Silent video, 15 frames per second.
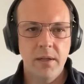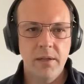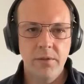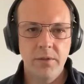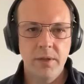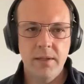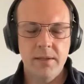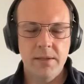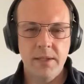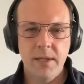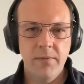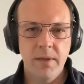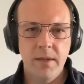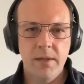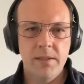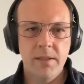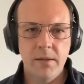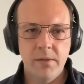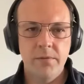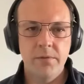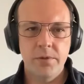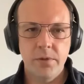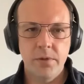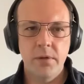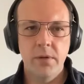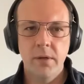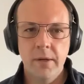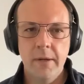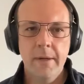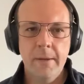You get the same thing in sales for
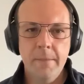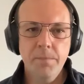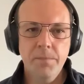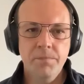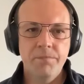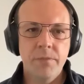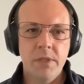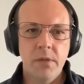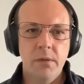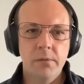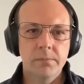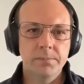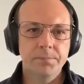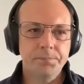sure. So